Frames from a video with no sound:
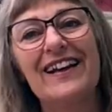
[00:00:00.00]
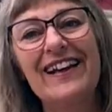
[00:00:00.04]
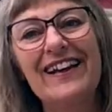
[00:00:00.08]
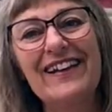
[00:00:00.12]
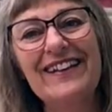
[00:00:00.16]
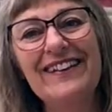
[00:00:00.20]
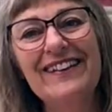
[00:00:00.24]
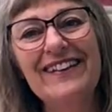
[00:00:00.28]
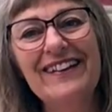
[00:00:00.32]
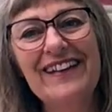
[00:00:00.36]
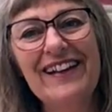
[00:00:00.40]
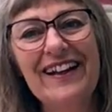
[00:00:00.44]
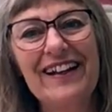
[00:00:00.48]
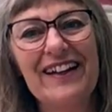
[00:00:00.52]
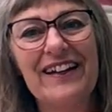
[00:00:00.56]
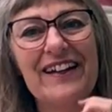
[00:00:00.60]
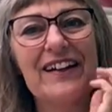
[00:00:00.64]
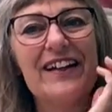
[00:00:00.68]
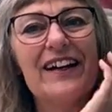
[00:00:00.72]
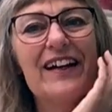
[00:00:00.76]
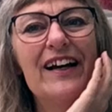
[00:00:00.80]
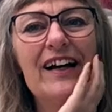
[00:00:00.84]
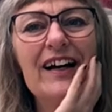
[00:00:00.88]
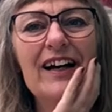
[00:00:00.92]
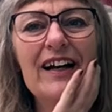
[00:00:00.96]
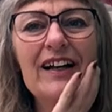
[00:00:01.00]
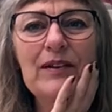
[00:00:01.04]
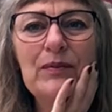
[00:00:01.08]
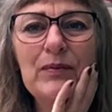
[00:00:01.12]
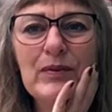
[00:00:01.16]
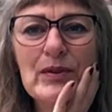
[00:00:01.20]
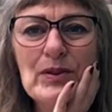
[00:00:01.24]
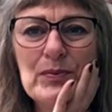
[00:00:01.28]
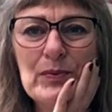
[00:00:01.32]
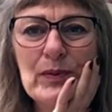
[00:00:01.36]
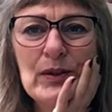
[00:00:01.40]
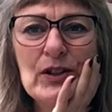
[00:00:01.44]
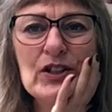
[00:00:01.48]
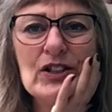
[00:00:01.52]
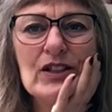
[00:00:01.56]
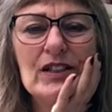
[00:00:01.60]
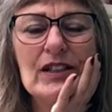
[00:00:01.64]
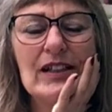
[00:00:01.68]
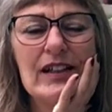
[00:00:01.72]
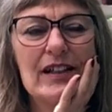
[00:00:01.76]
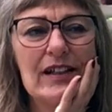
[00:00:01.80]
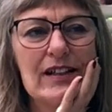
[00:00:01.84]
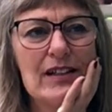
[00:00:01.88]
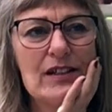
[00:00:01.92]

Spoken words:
And then I was watching